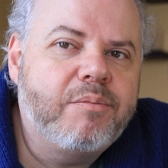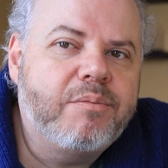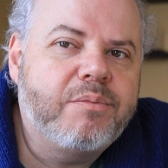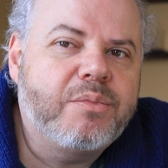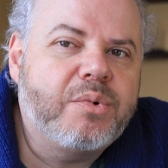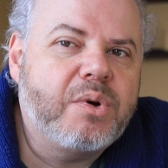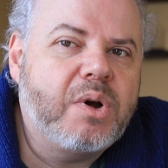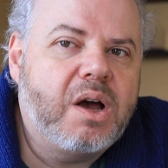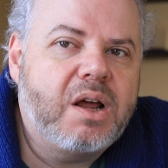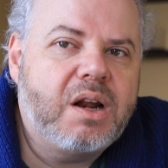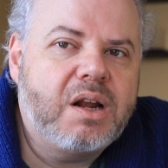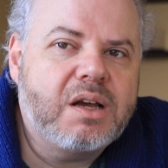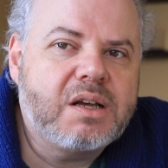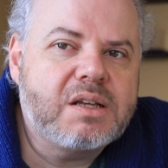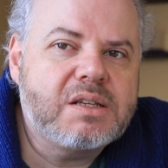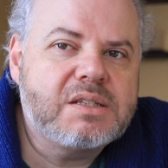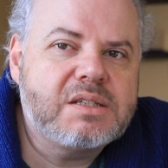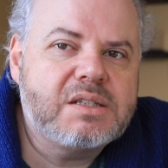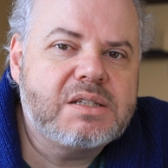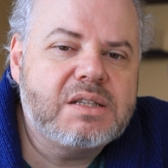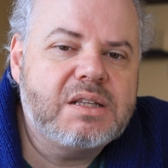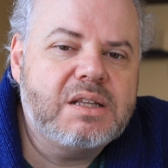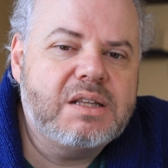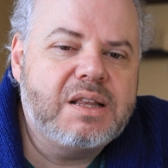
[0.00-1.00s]

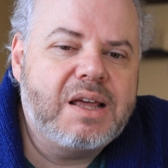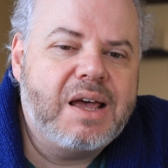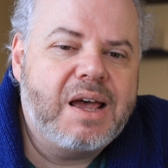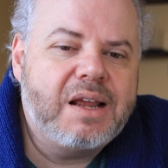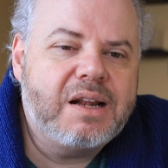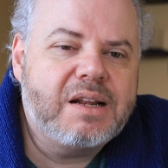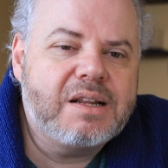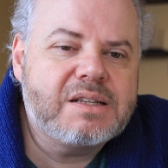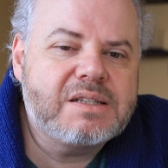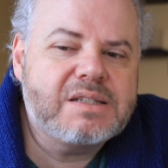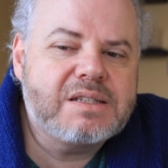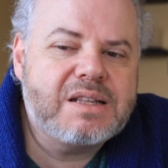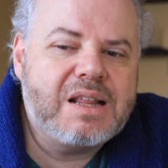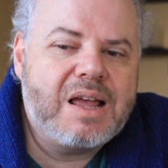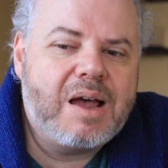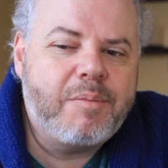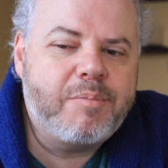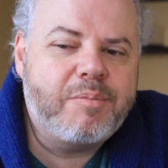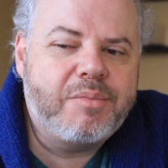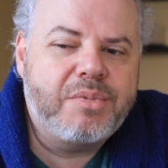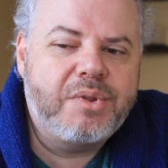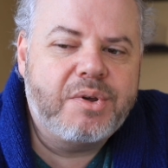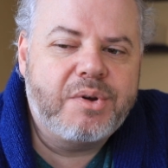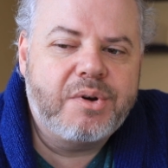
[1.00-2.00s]
products that
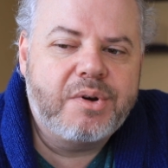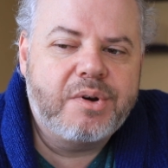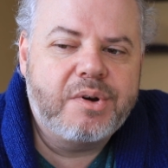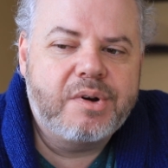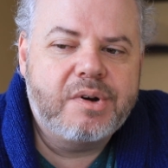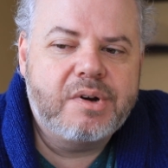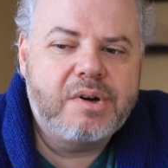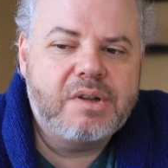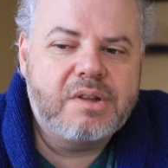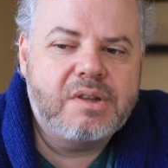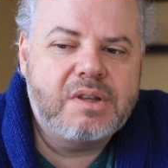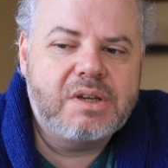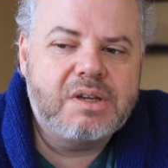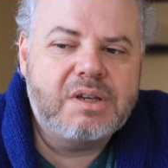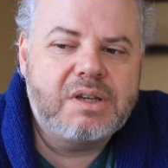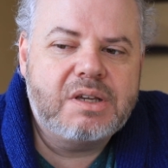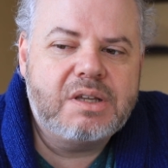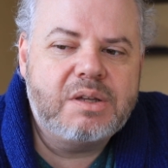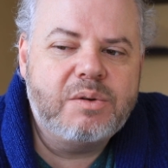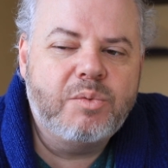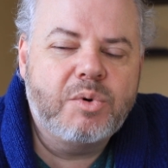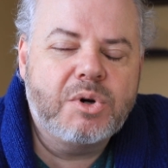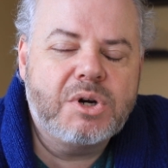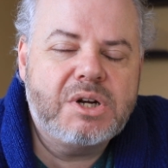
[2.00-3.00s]
slap the
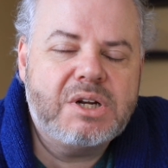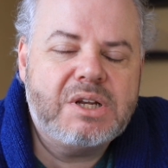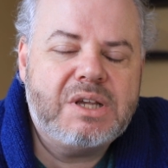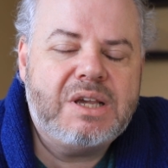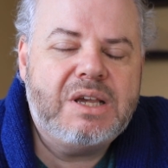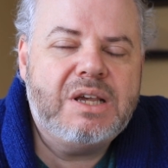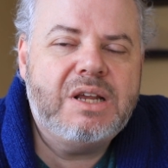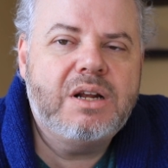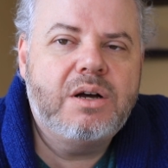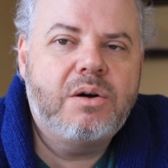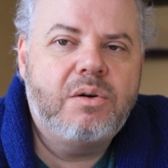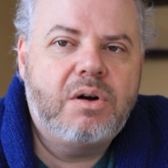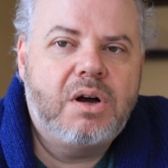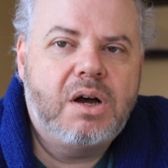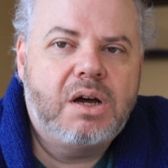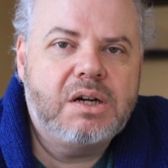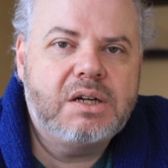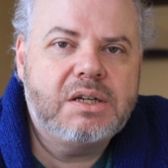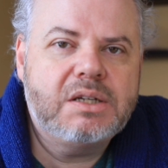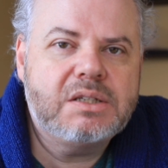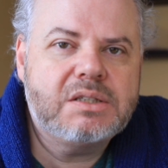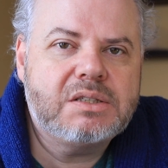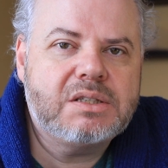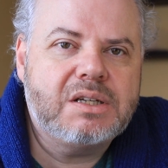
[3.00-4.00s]
word keto
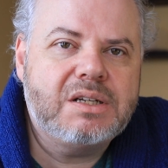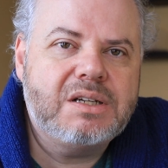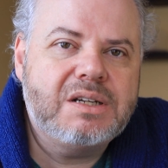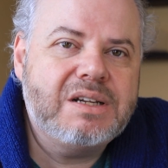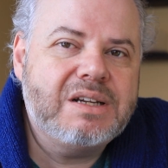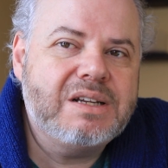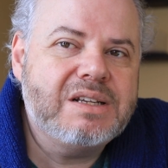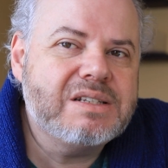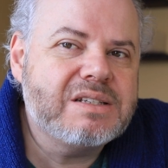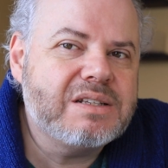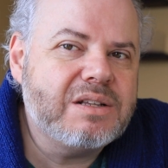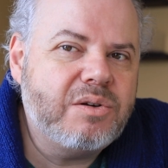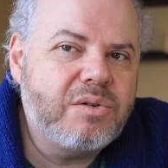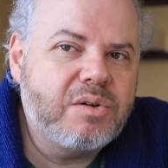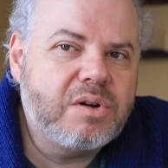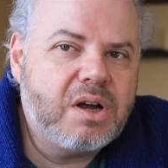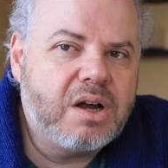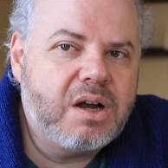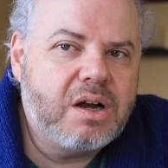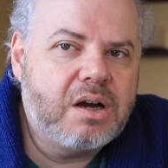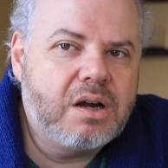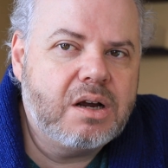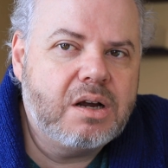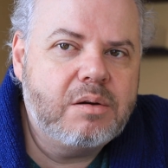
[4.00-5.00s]
on it, and it is low
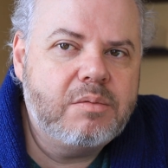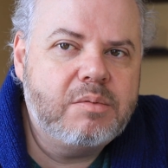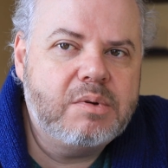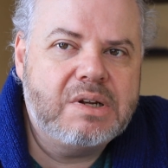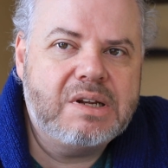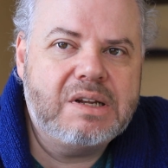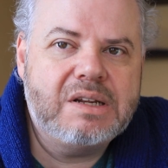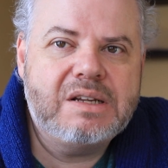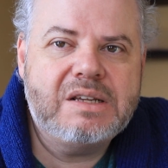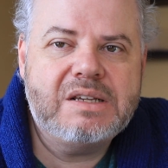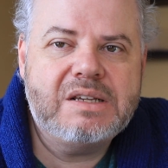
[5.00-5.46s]
carb and it